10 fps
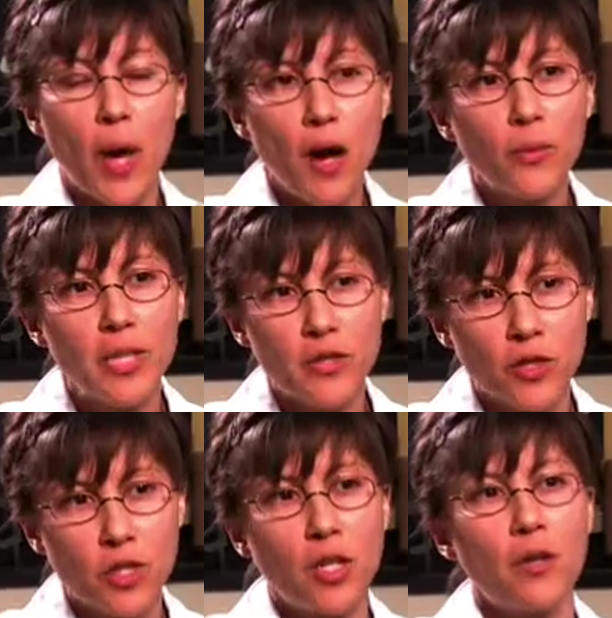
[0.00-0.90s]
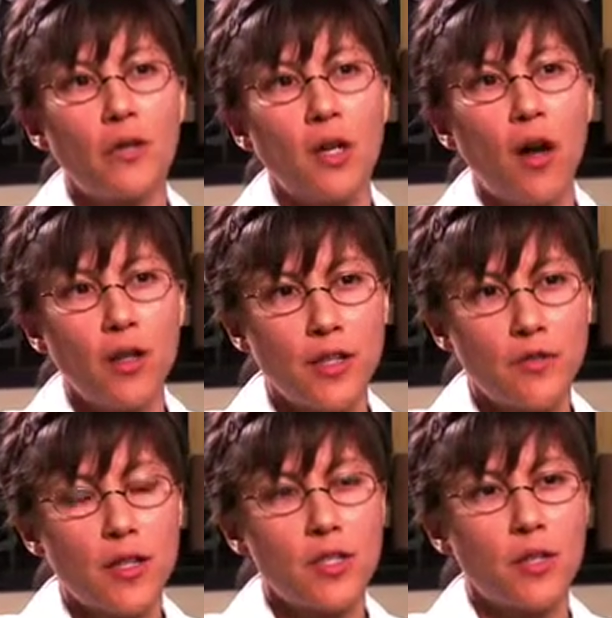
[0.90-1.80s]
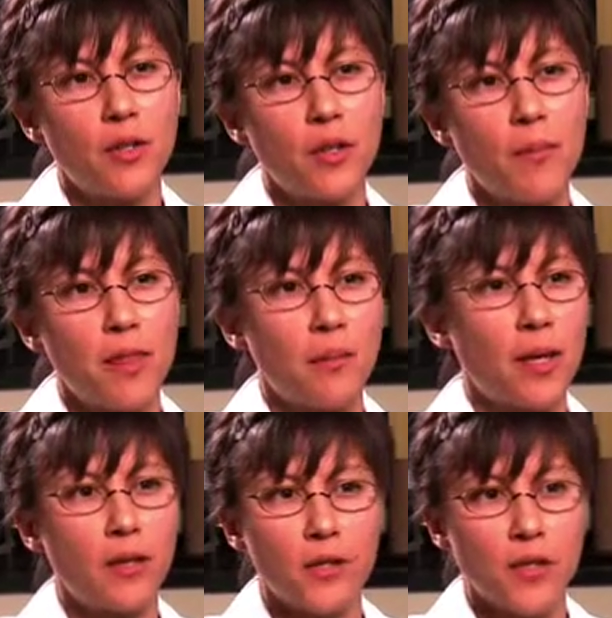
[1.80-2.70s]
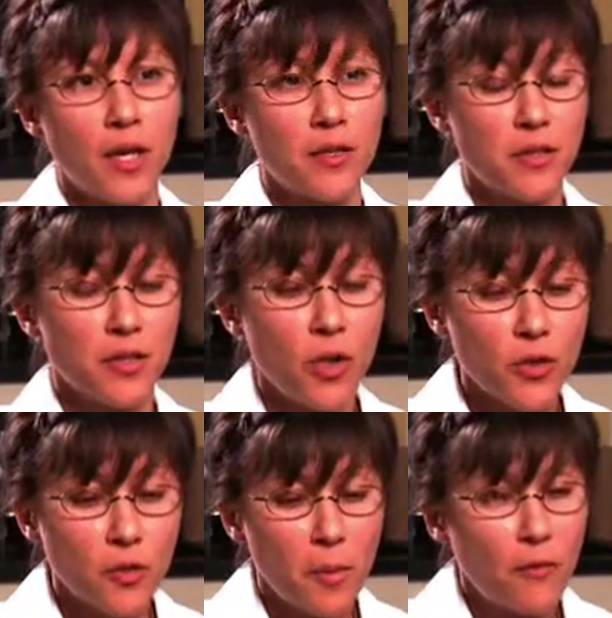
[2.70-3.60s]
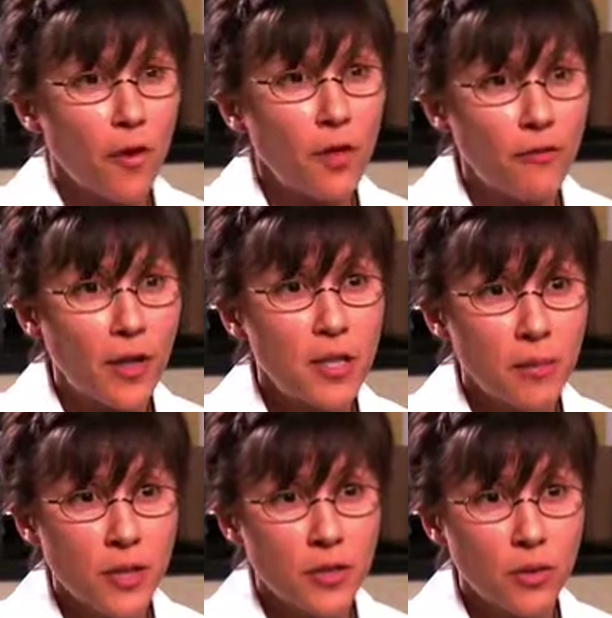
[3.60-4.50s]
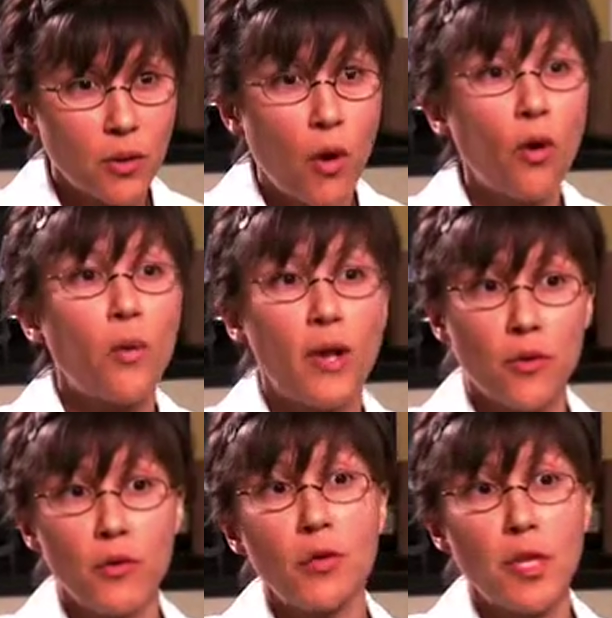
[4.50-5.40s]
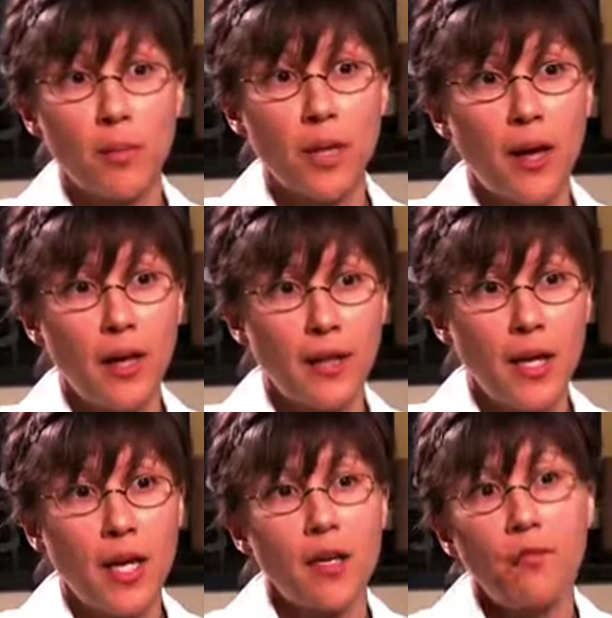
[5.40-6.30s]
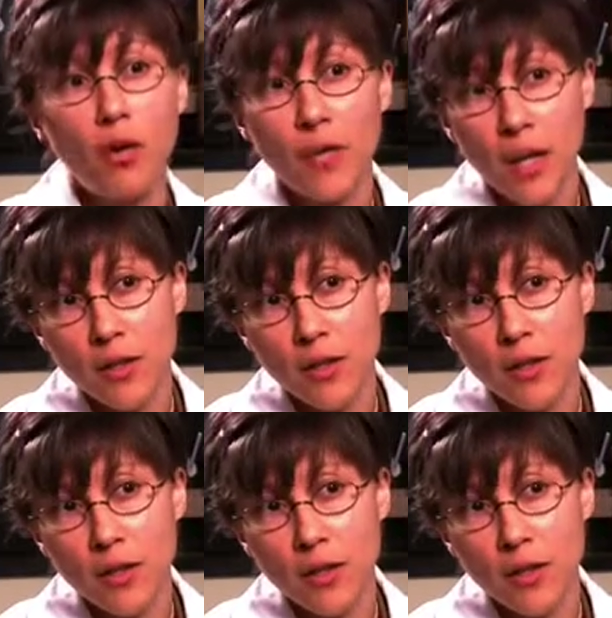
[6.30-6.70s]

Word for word: Our research here in the College of Engineering and Mathematical Sciences goes from the very fundamental all the way through to the applied, involving